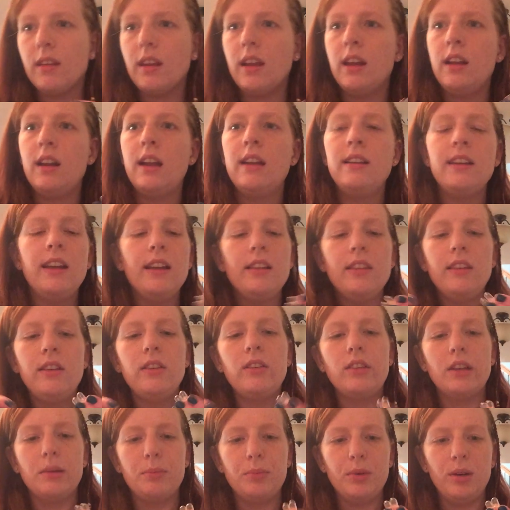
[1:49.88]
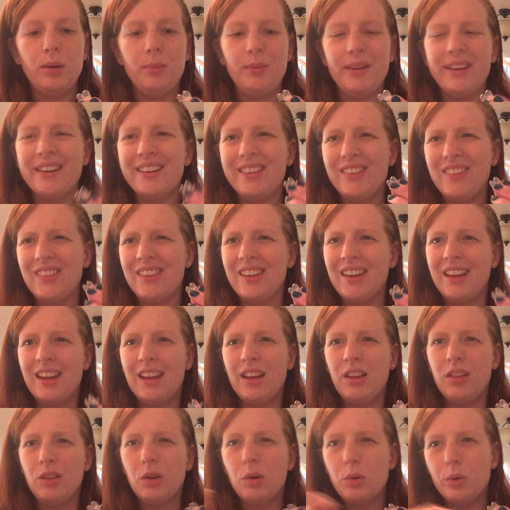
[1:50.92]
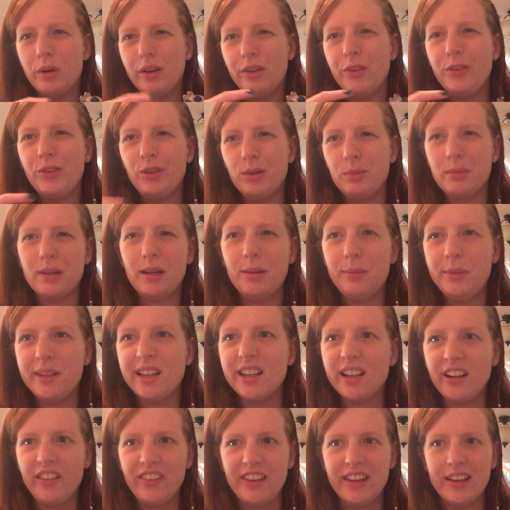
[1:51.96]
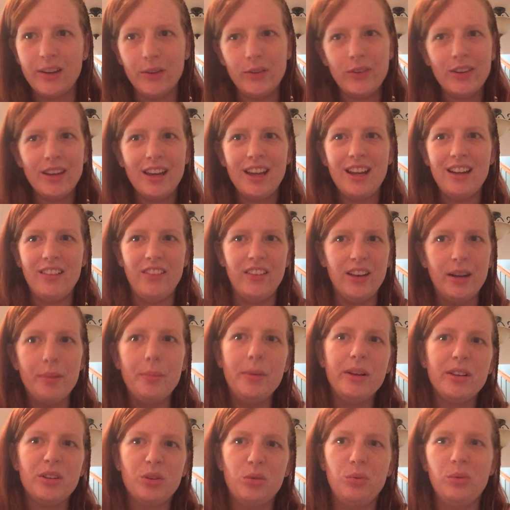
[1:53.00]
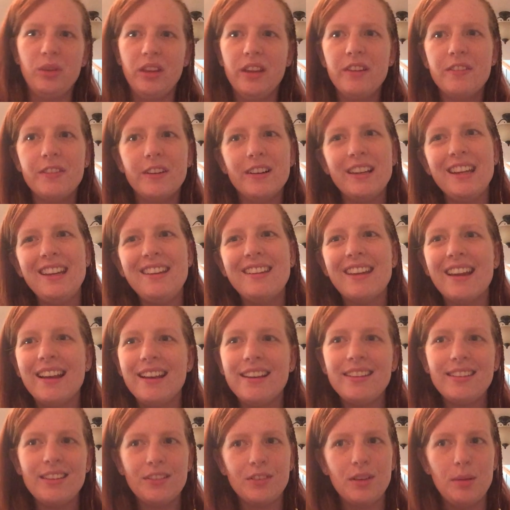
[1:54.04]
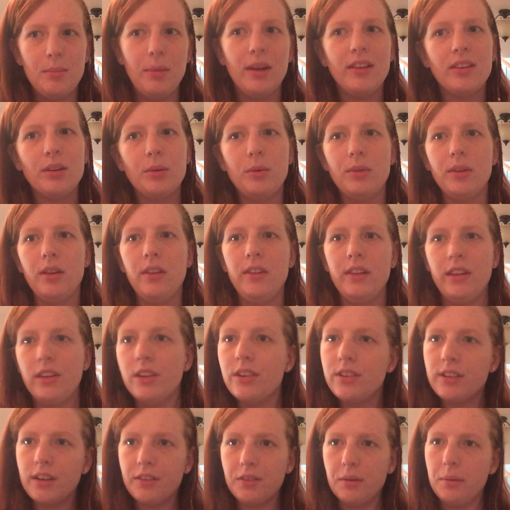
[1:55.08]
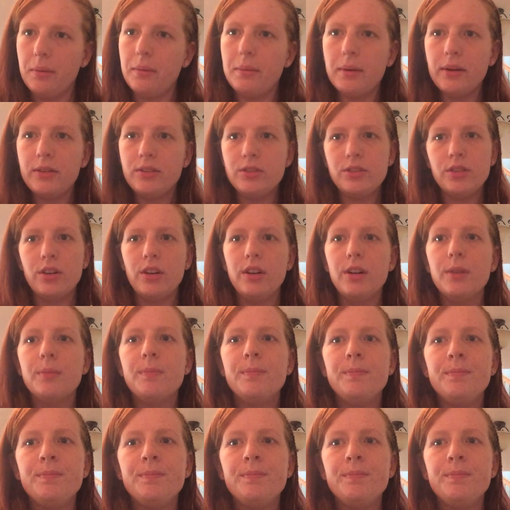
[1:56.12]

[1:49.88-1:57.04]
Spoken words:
And I take these separate because the oils sometimes get on the outside and then it makes a really funky taste if I mix it with all the other stuff I'm about to show you.